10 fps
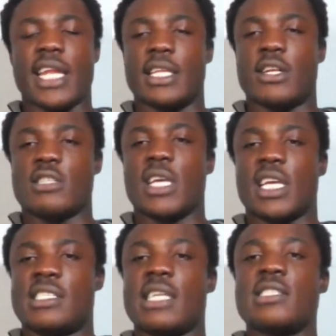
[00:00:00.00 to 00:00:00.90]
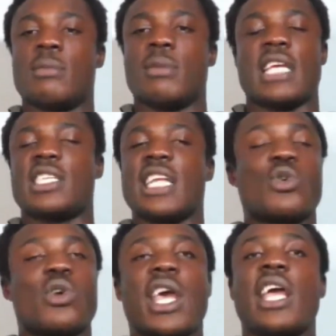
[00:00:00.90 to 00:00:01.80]
It doesn't make any sense to me. And I said, that's
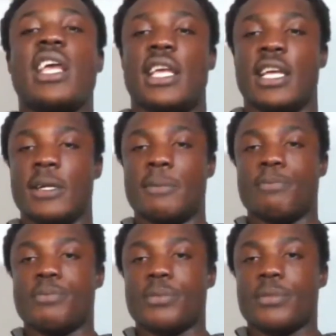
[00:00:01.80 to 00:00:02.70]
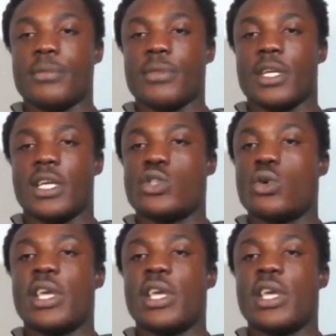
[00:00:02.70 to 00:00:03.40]
okay. It's